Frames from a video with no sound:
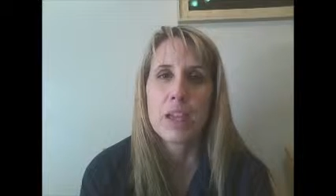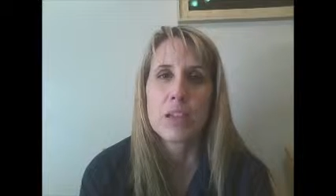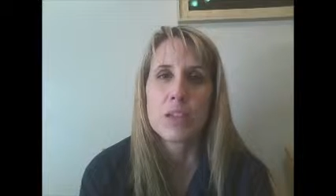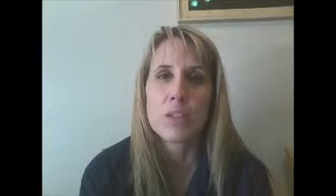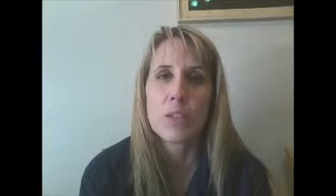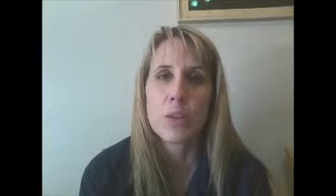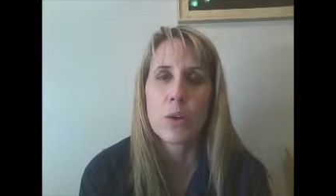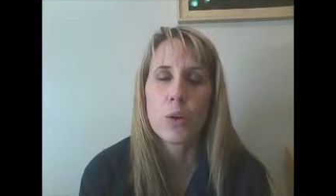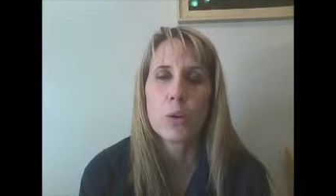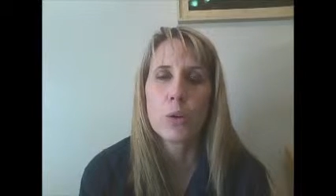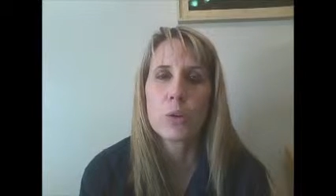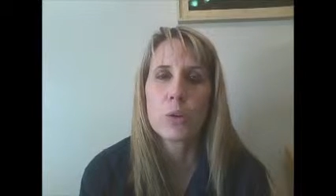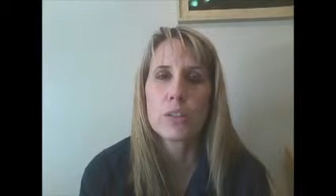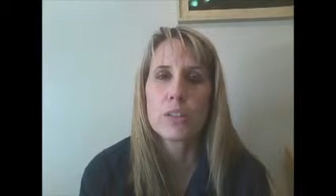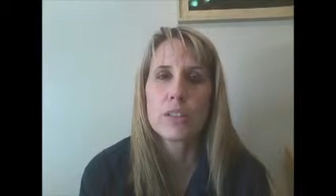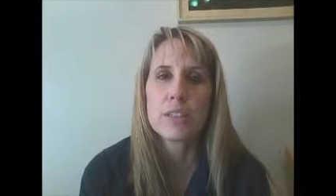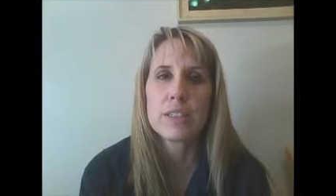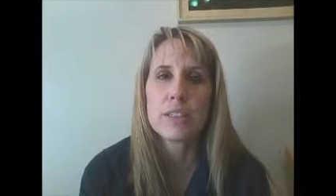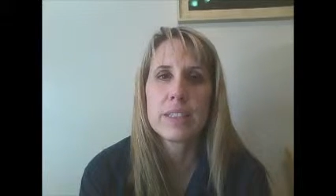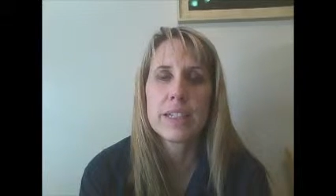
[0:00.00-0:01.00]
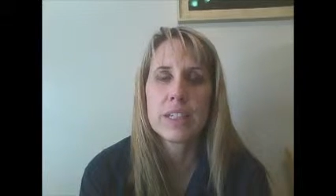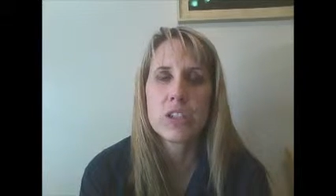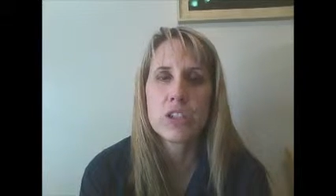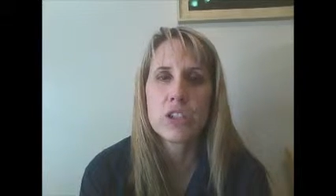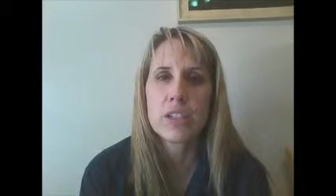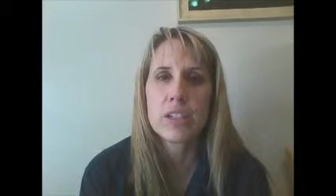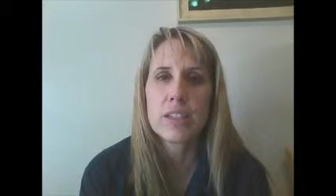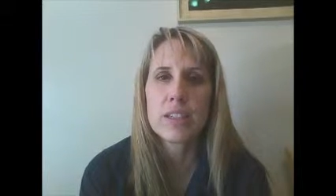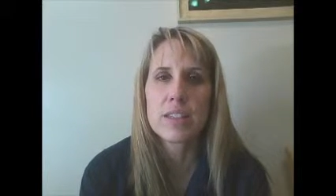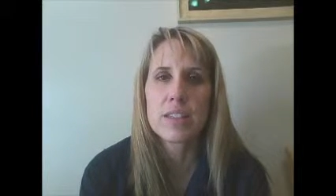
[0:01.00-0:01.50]
So
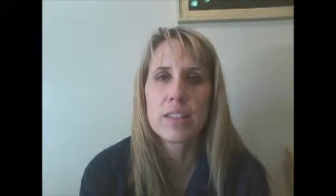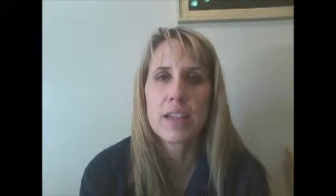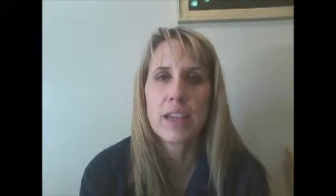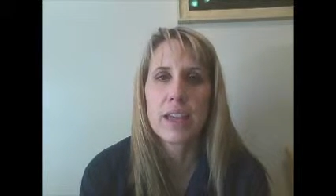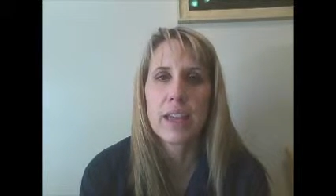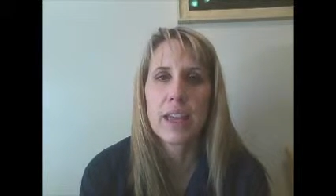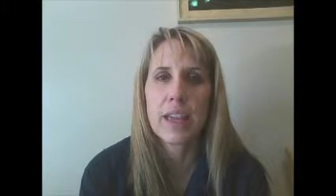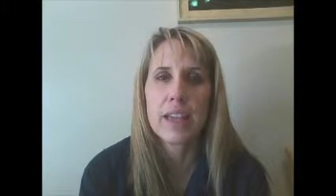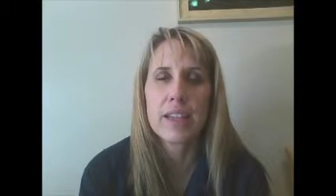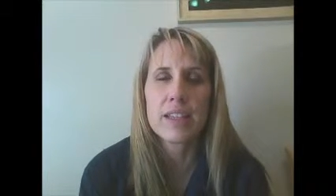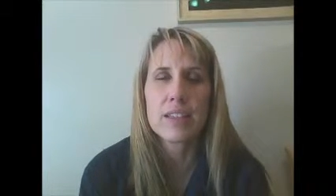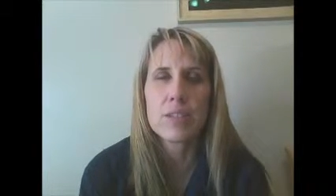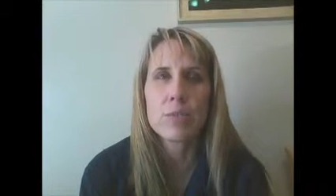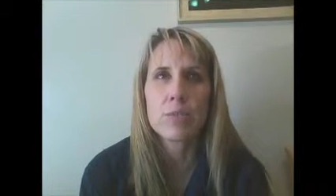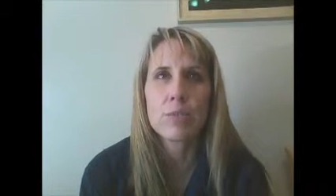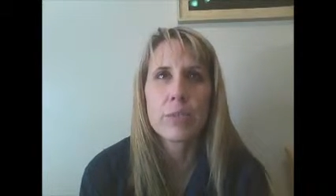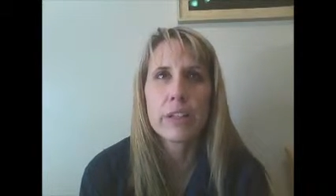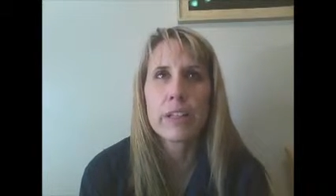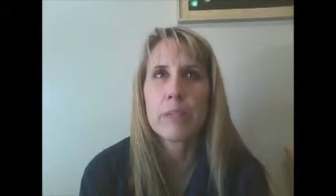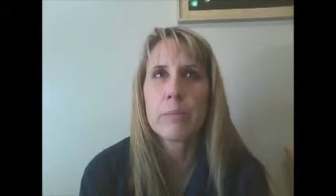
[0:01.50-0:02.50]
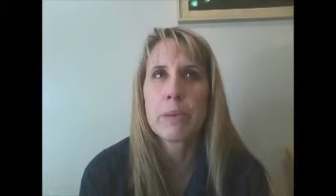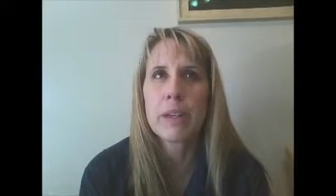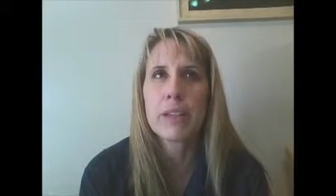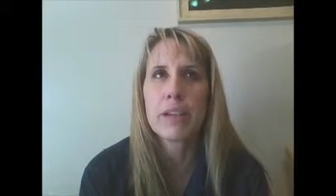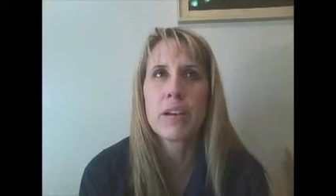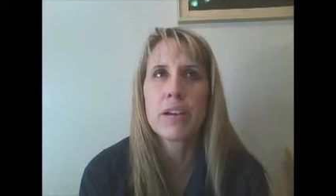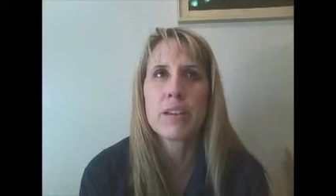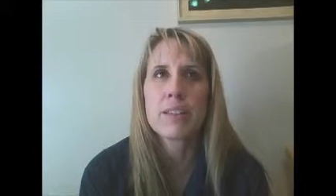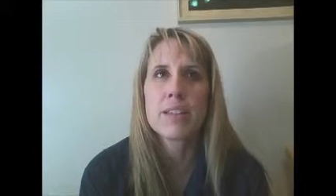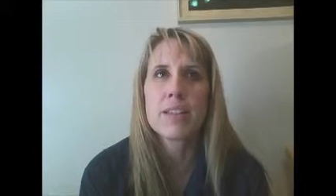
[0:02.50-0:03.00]
diction is, again, it's a really big
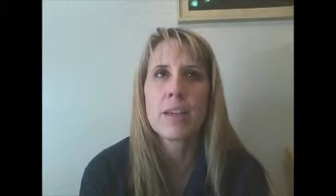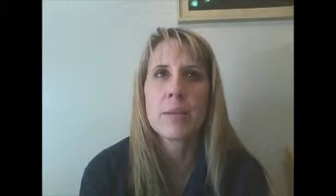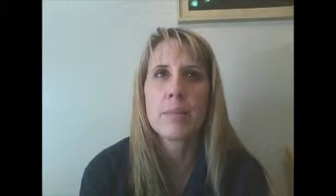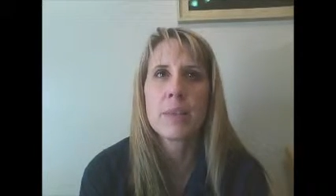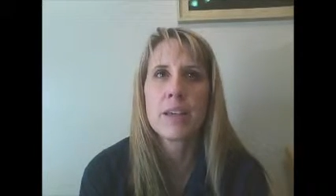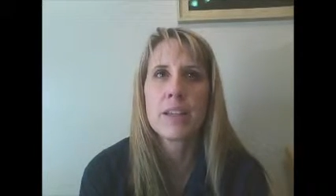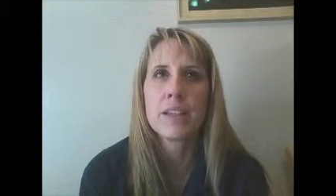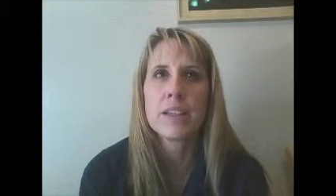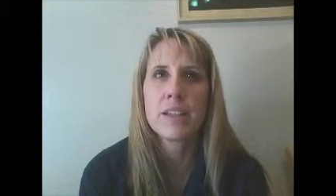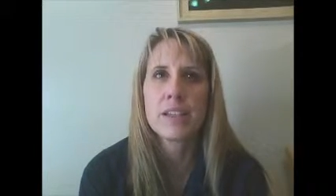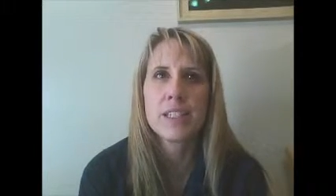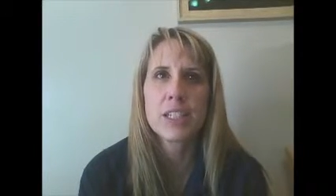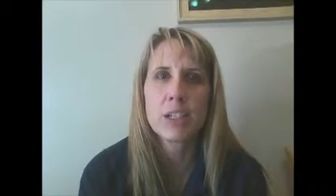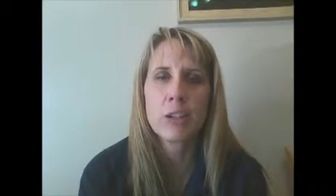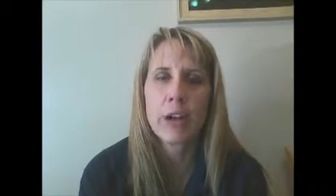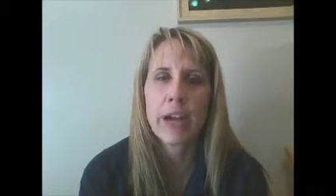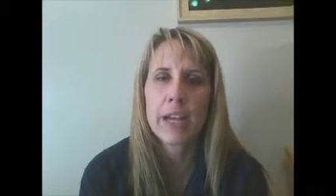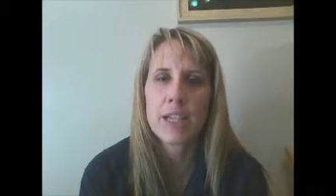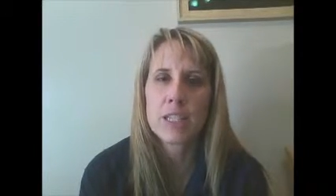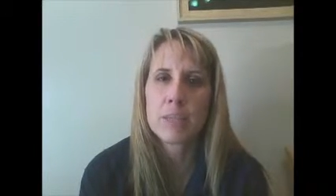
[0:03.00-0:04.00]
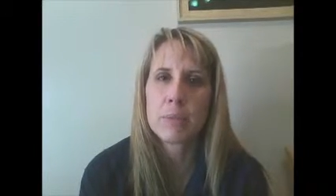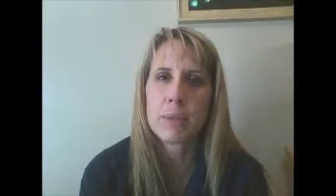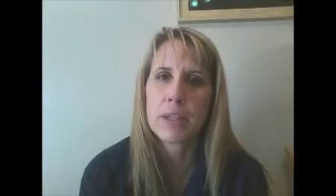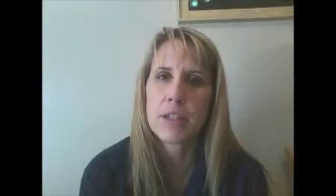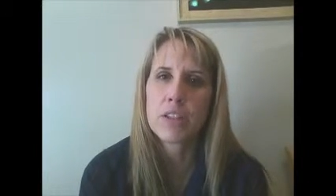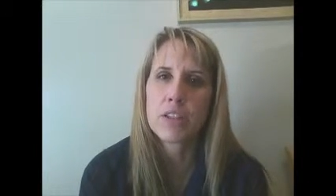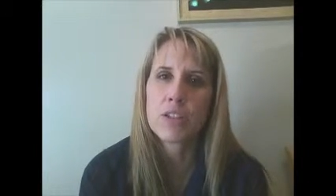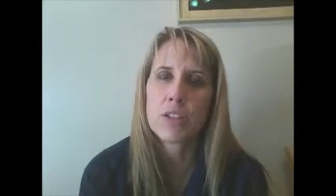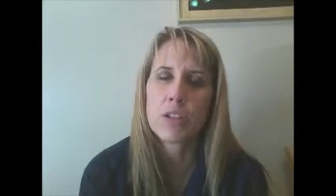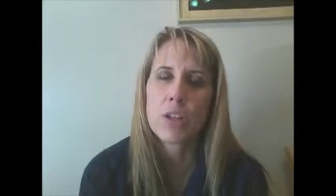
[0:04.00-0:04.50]
concept that you need to grasp, and
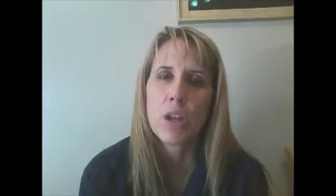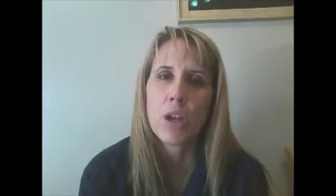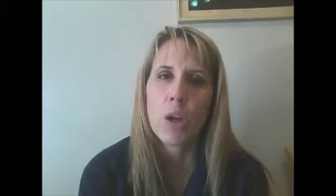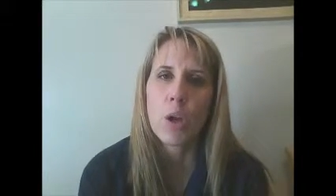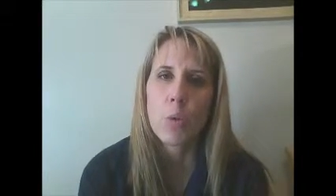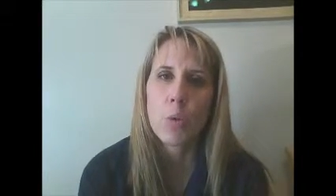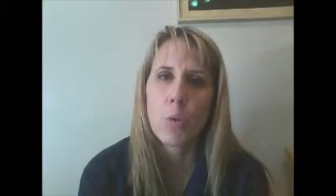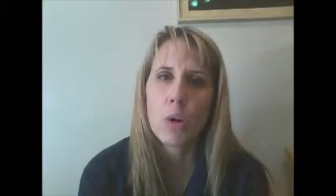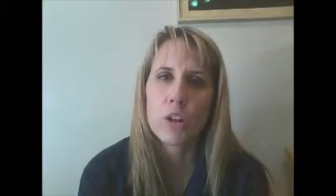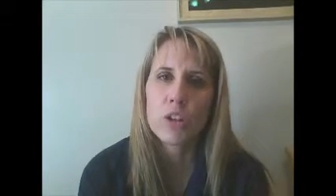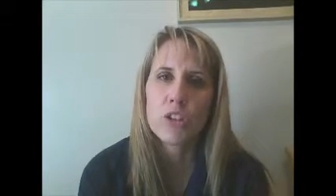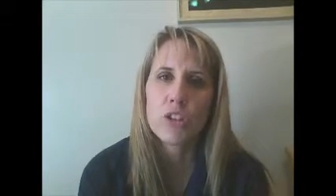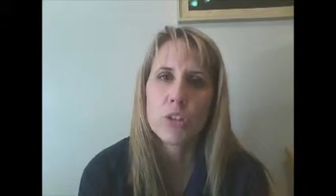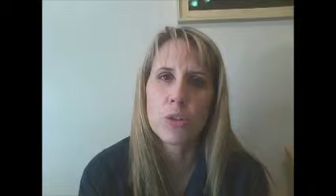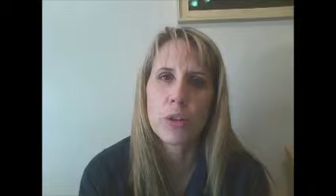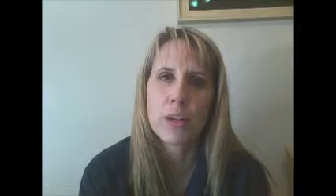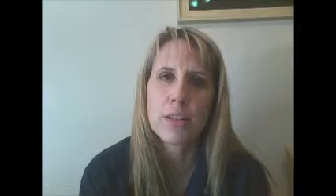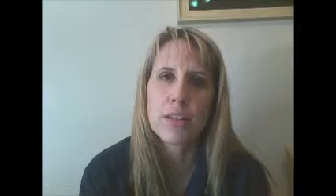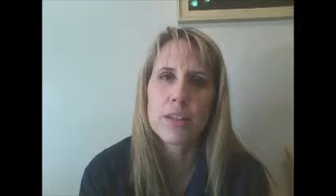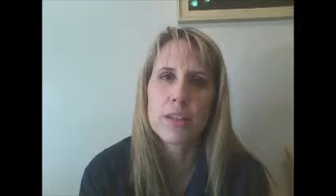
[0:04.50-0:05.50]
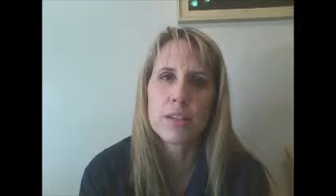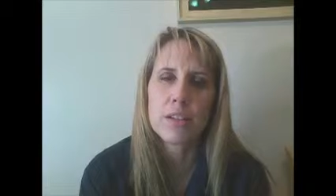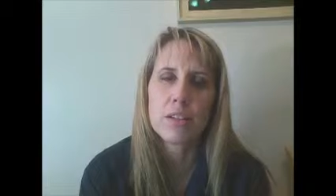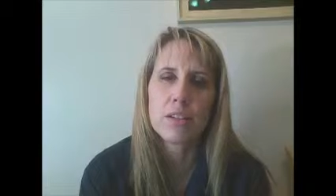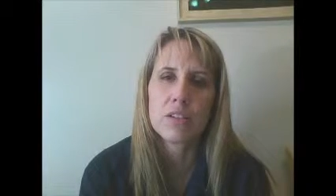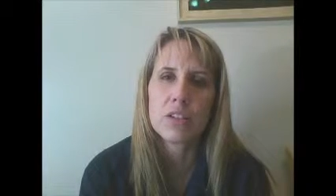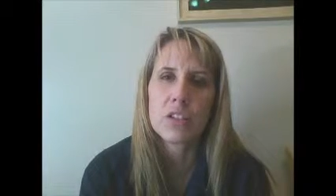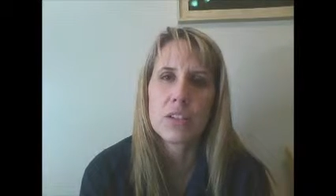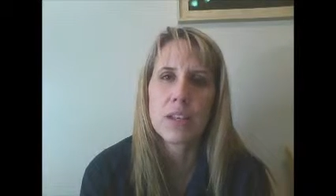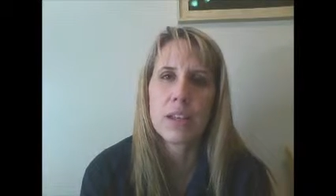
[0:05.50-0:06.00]
it's word choice and
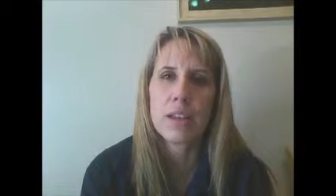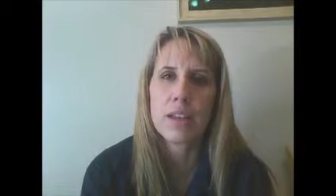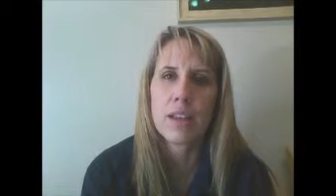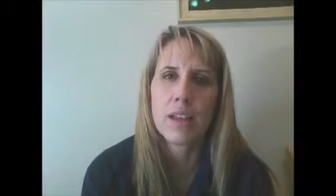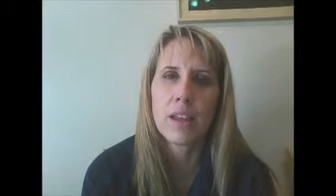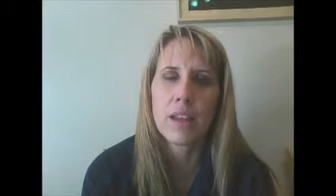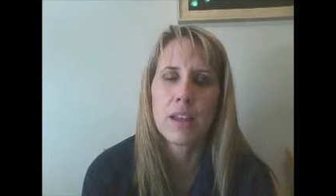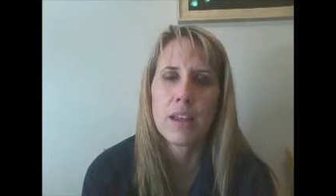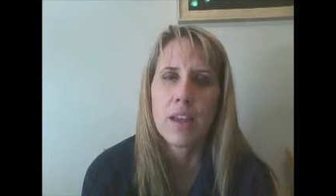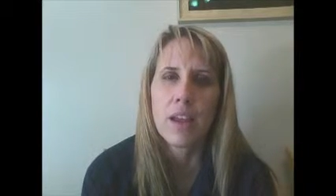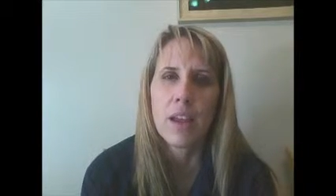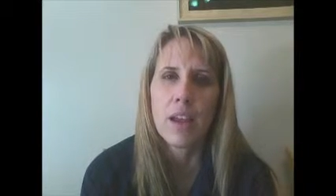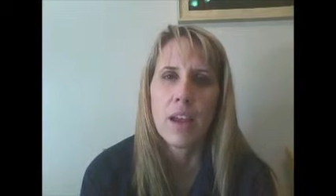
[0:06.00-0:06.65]
understanding